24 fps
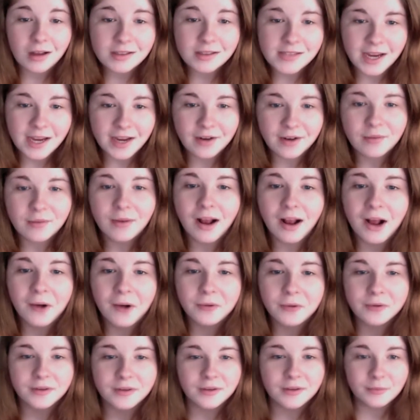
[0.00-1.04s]
tied
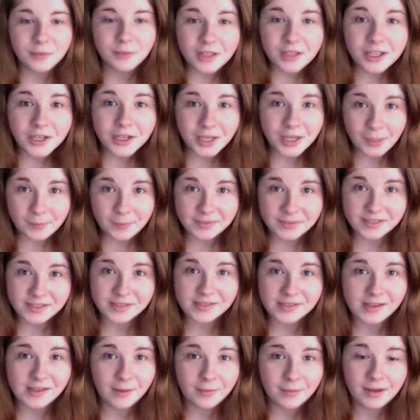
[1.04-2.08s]
around really good episodes
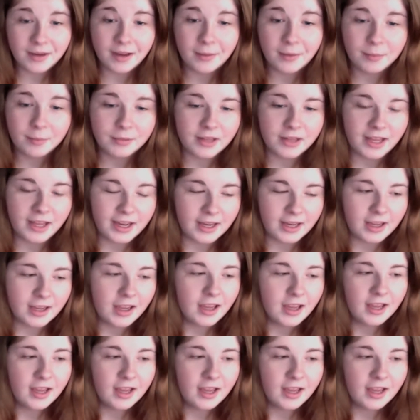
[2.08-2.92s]
coming up, like